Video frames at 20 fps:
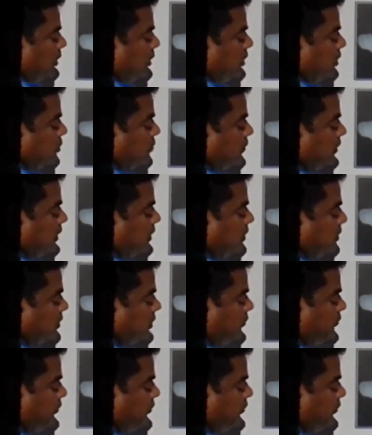This one is the